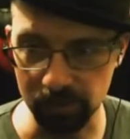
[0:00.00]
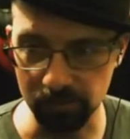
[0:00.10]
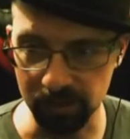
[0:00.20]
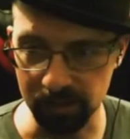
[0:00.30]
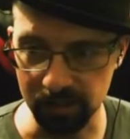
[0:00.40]

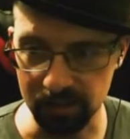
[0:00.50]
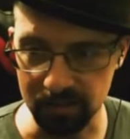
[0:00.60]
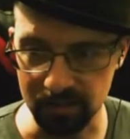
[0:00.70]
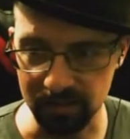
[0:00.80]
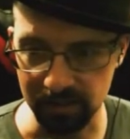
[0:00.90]
but
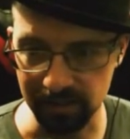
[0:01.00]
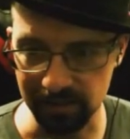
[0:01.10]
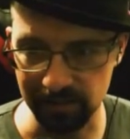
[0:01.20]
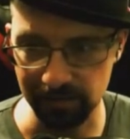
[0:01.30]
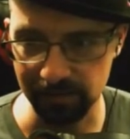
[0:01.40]
it's like
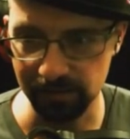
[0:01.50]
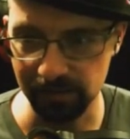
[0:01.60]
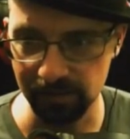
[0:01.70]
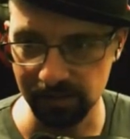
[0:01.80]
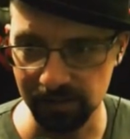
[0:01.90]

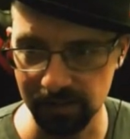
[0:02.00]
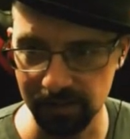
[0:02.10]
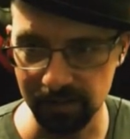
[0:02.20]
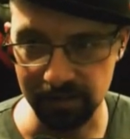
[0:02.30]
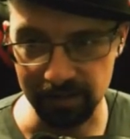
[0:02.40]

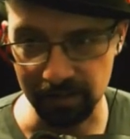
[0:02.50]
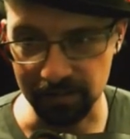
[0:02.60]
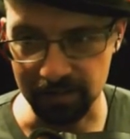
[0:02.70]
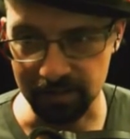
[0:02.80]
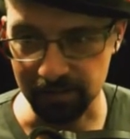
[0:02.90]

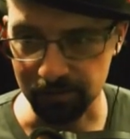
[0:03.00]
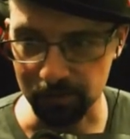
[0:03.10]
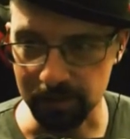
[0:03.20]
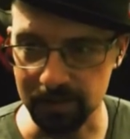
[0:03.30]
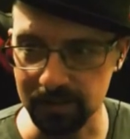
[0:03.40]
intelligence, of course.